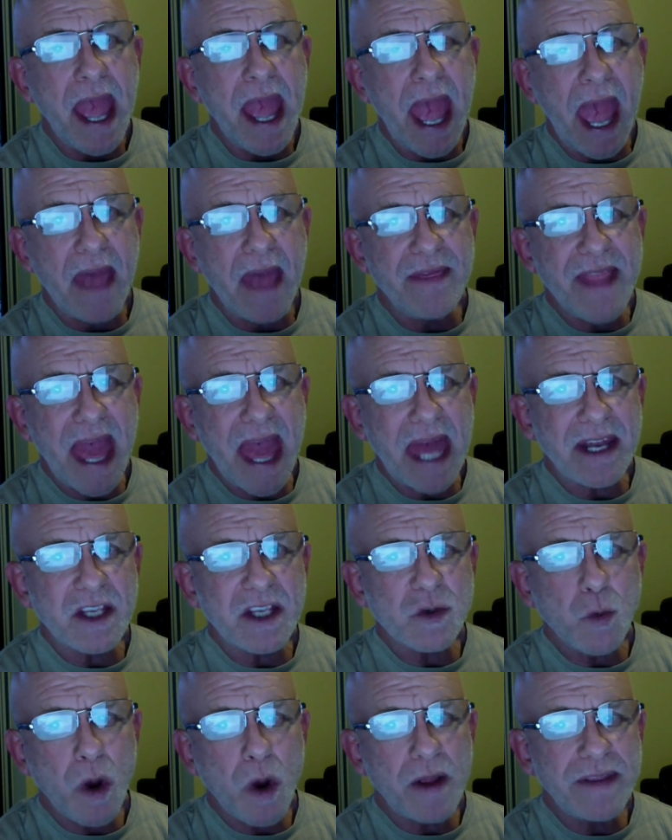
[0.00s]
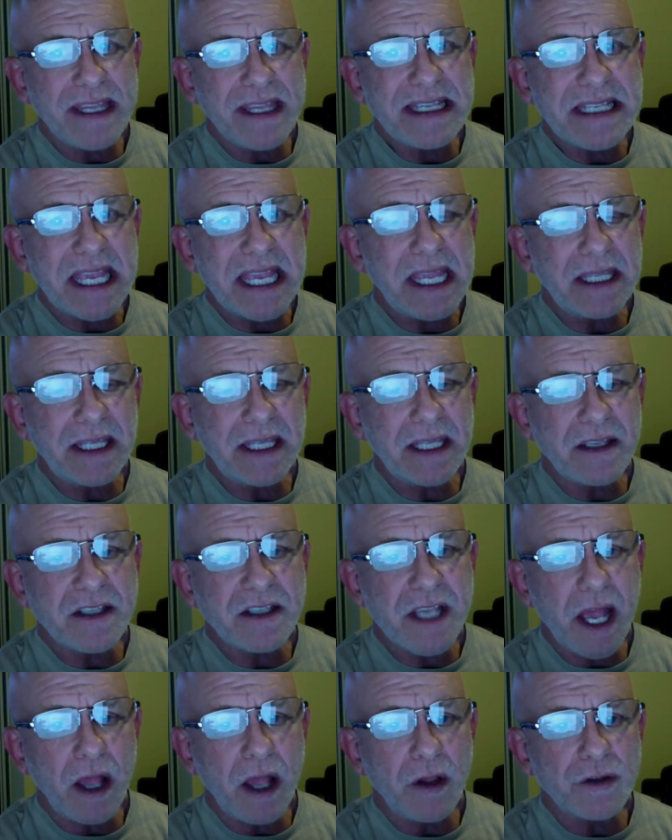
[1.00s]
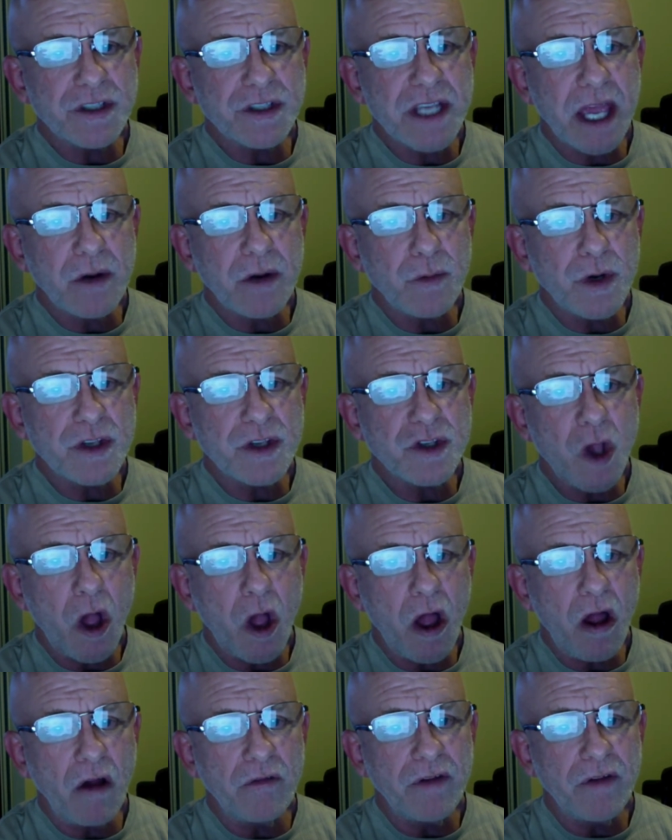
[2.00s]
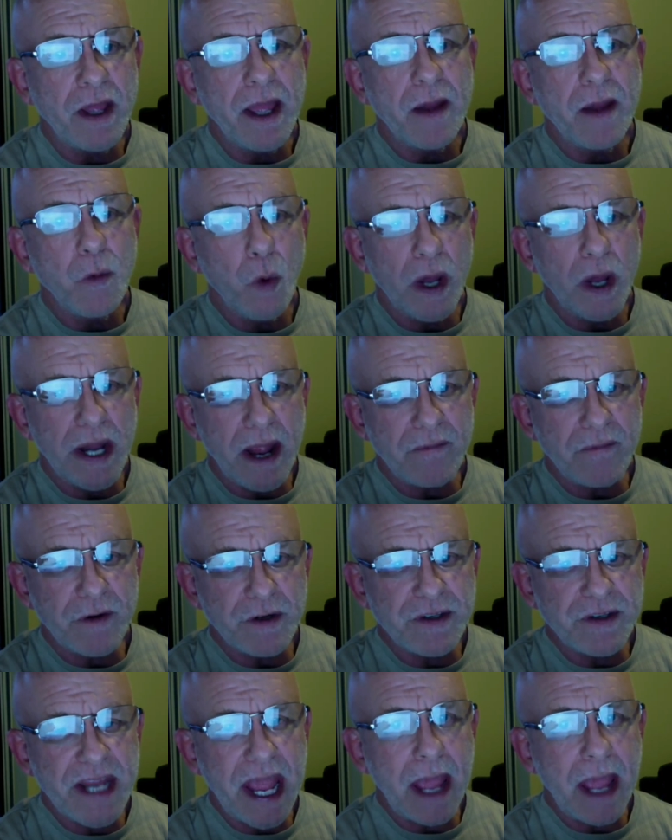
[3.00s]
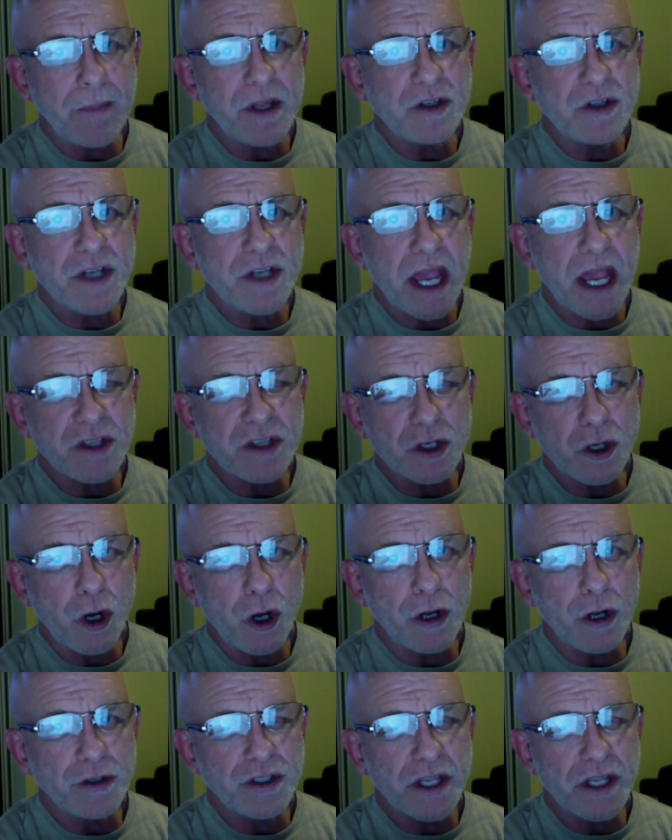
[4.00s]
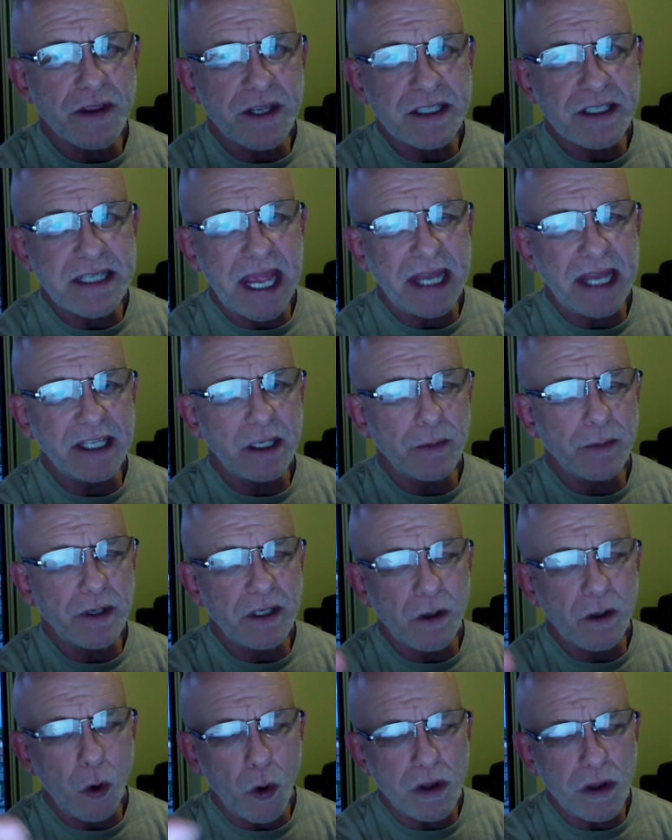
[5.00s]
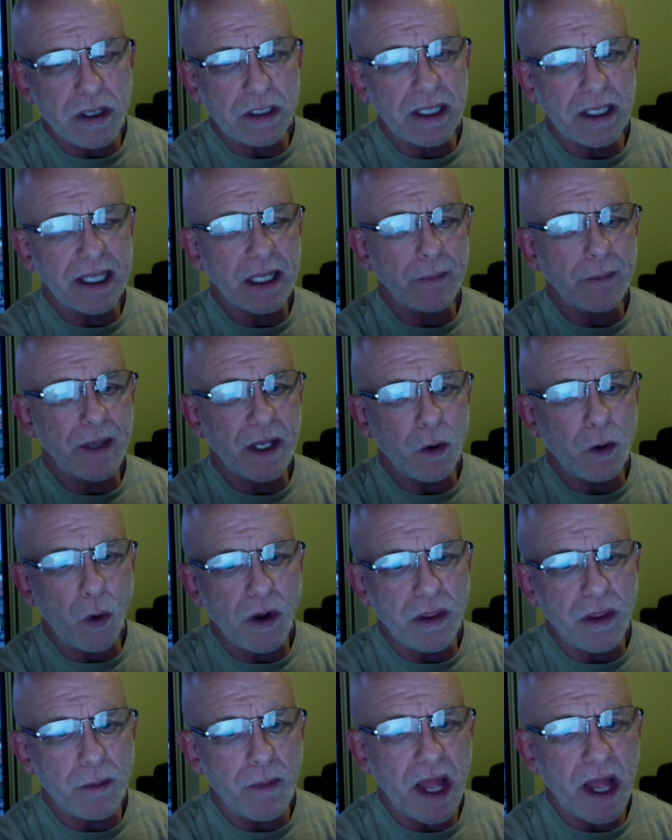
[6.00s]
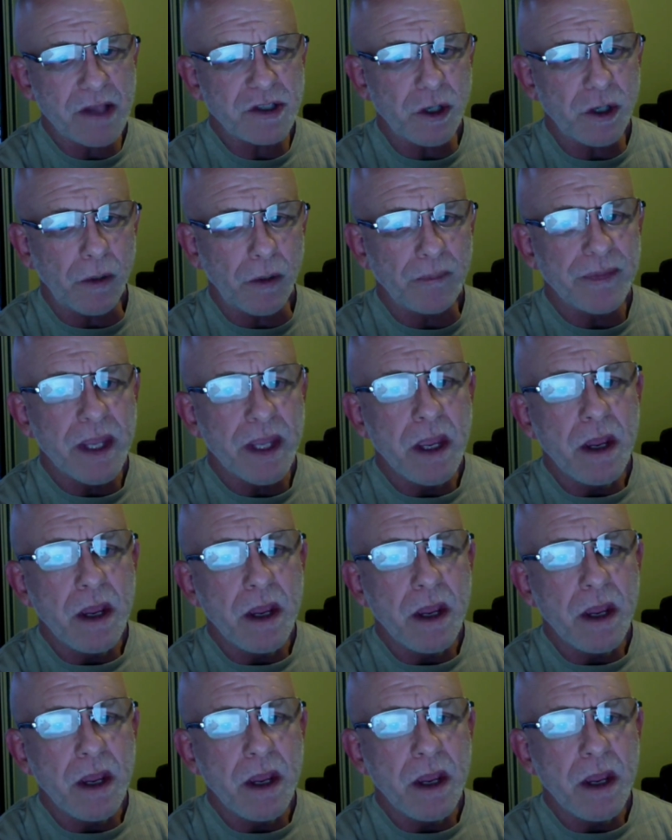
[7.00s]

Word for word: And that is where these healing cells can resolve whatever damage has occurred to the tendon or the ligament or the muscle.